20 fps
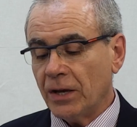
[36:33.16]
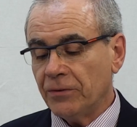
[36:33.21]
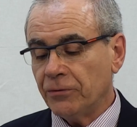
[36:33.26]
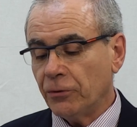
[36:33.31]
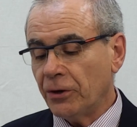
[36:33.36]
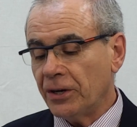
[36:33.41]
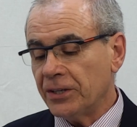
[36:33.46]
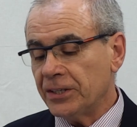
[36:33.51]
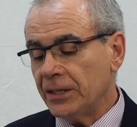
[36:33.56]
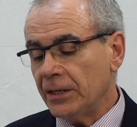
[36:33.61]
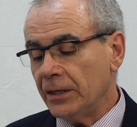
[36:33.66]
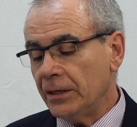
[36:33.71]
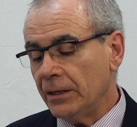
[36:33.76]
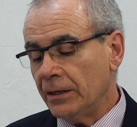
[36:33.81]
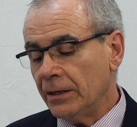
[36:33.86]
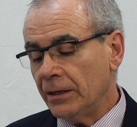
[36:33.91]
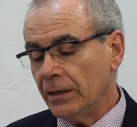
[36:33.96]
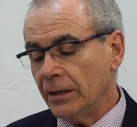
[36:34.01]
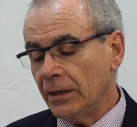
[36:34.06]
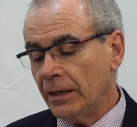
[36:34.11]
we have
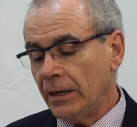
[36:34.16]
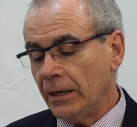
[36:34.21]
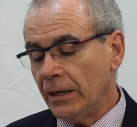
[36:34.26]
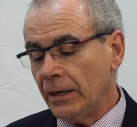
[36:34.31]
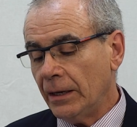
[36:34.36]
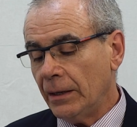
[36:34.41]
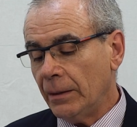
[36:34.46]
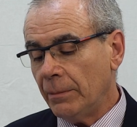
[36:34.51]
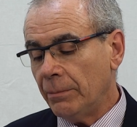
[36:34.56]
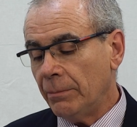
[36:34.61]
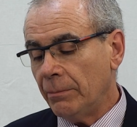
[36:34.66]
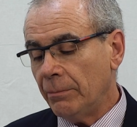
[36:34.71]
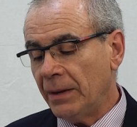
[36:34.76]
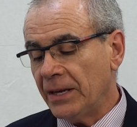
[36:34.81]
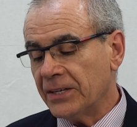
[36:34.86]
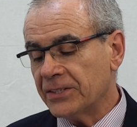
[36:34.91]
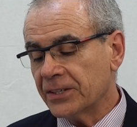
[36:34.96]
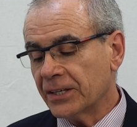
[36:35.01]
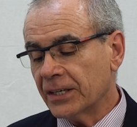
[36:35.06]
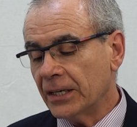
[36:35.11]
already
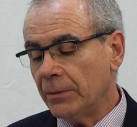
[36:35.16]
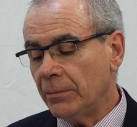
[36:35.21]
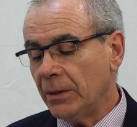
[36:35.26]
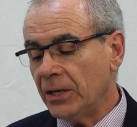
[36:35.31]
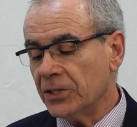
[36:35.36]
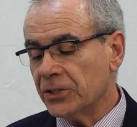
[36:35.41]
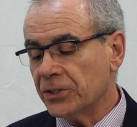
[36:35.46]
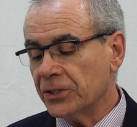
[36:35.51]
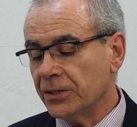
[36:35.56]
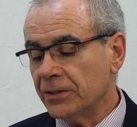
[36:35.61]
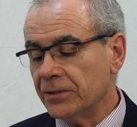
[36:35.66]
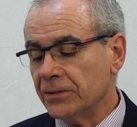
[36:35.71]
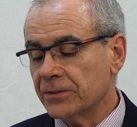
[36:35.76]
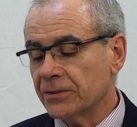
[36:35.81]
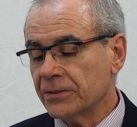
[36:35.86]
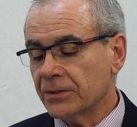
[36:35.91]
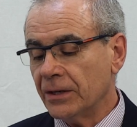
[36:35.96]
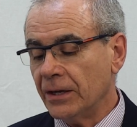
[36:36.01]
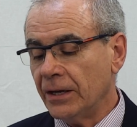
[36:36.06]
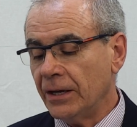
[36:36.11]
basically
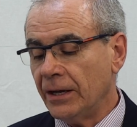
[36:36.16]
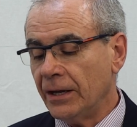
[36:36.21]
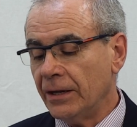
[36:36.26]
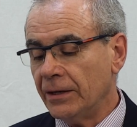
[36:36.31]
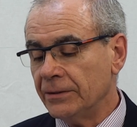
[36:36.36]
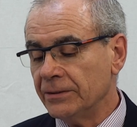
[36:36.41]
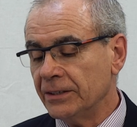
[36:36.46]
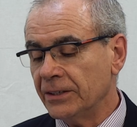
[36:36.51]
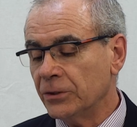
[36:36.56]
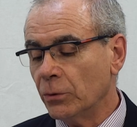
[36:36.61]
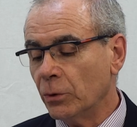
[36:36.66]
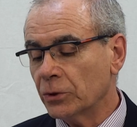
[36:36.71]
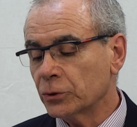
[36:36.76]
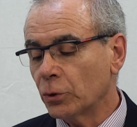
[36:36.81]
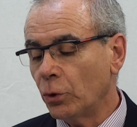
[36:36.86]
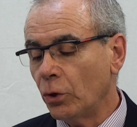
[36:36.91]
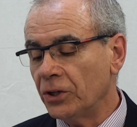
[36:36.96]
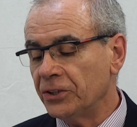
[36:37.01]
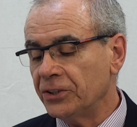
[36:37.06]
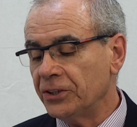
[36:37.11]
mentioned that the
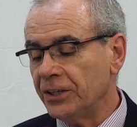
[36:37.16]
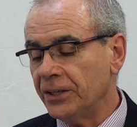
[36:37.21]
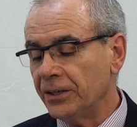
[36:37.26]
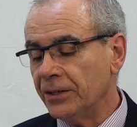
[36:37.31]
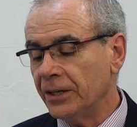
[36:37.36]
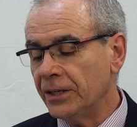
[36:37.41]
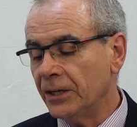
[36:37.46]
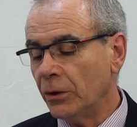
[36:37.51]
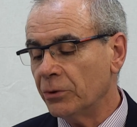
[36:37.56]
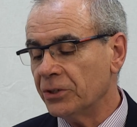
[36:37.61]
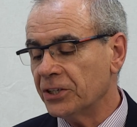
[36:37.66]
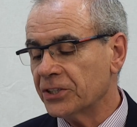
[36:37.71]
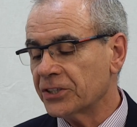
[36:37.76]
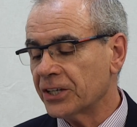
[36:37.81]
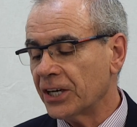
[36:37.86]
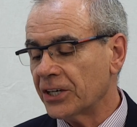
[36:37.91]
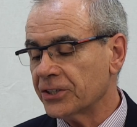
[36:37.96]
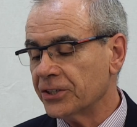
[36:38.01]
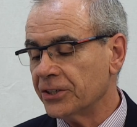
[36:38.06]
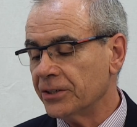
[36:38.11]
word quality in our
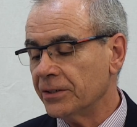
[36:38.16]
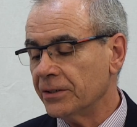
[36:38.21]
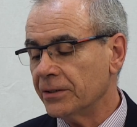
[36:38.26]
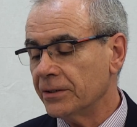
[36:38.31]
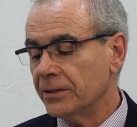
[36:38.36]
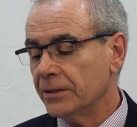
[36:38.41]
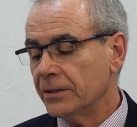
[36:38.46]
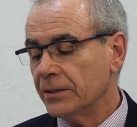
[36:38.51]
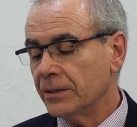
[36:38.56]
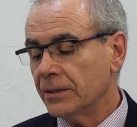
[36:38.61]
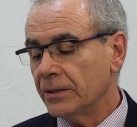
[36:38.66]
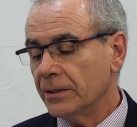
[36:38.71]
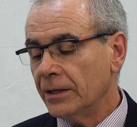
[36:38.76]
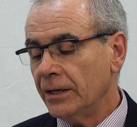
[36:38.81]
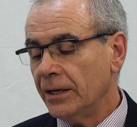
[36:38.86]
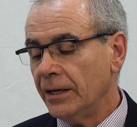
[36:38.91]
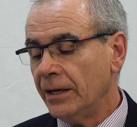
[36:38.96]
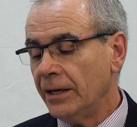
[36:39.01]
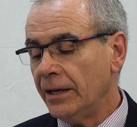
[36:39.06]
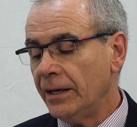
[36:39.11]
discussion,
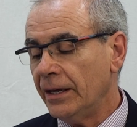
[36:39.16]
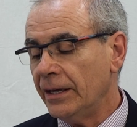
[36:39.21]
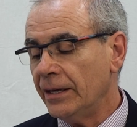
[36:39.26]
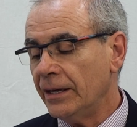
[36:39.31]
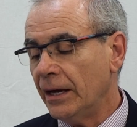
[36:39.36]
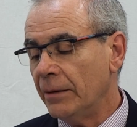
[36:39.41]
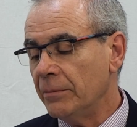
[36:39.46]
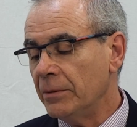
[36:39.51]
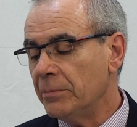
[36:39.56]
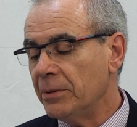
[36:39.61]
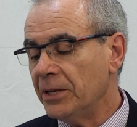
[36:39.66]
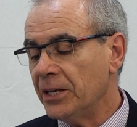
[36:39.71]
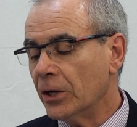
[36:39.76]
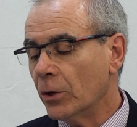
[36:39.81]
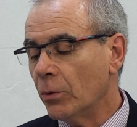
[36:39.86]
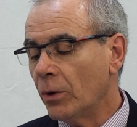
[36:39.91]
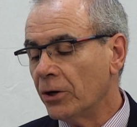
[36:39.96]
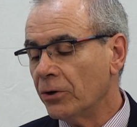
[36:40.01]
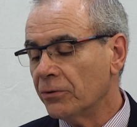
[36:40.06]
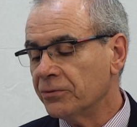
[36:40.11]

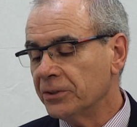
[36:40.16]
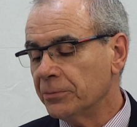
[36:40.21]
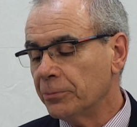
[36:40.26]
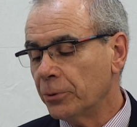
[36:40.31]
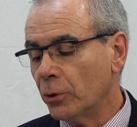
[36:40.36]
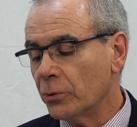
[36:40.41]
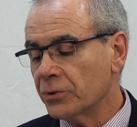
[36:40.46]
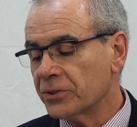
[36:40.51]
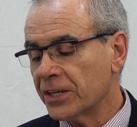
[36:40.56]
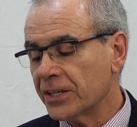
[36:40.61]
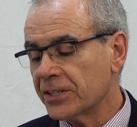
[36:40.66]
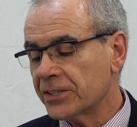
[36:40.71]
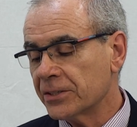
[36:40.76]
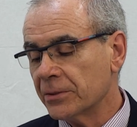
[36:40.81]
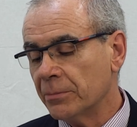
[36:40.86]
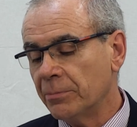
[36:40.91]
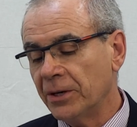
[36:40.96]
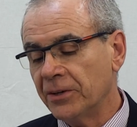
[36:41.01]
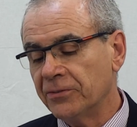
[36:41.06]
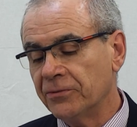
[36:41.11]
being one of the
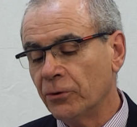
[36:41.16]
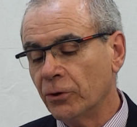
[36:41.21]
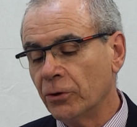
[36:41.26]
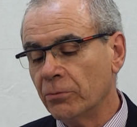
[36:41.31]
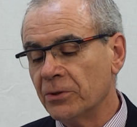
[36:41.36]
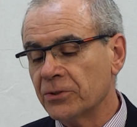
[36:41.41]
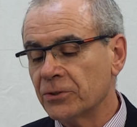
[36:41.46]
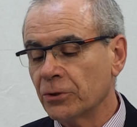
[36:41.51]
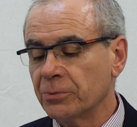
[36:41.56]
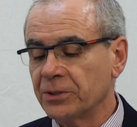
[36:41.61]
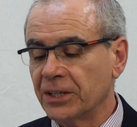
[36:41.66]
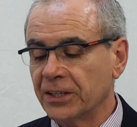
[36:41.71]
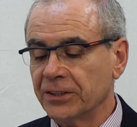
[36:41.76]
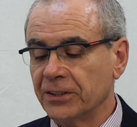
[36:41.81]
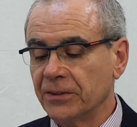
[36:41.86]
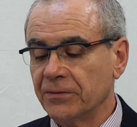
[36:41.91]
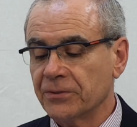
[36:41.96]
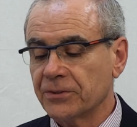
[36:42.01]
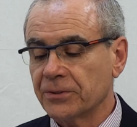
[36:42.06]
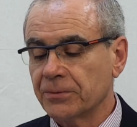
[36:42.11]
process performance
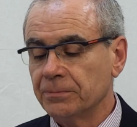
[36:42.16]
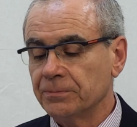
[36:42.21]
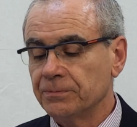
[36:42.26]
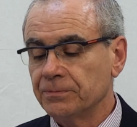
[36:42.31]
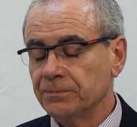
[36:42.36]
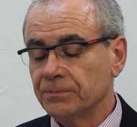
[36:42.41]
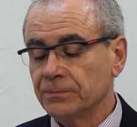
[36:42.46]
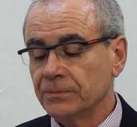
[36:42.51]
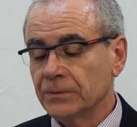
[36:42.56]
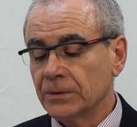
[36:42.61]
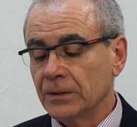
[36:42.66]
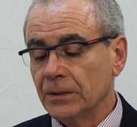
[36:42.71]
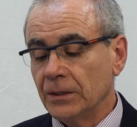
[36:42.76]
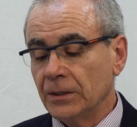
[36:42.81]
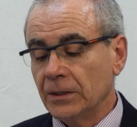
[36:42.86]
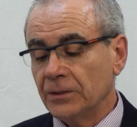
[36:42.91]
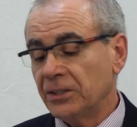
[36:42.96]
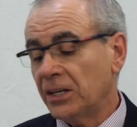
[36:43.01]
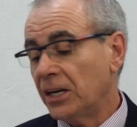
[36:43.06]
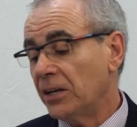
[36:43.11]
objectives. Mm-hmm.
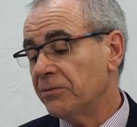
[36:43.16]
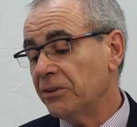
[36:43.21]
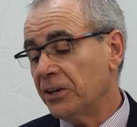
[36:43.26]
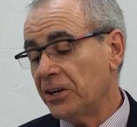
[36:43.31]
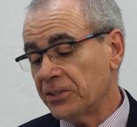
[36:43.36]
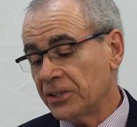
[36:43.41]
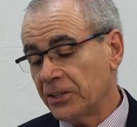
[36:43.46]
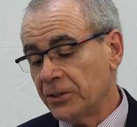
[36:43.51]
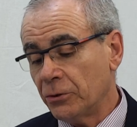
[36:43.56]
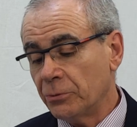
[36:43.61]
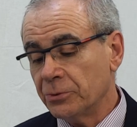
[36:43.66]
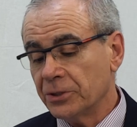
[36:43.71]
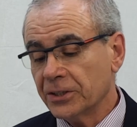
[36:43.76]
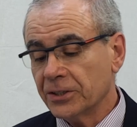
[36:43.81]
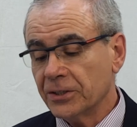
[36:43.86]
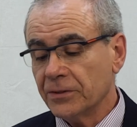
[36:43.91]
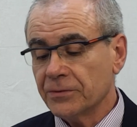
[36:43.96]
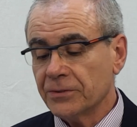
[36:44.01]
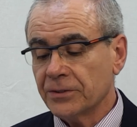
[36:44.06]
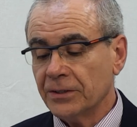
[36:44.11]
There are various other
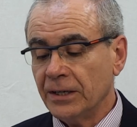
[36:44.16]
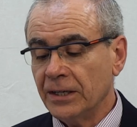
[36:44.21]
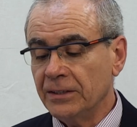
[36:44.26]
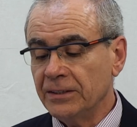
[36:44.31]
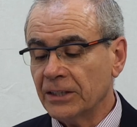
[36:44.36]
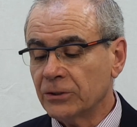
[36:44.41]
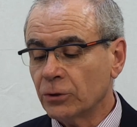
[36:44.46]
objectives. In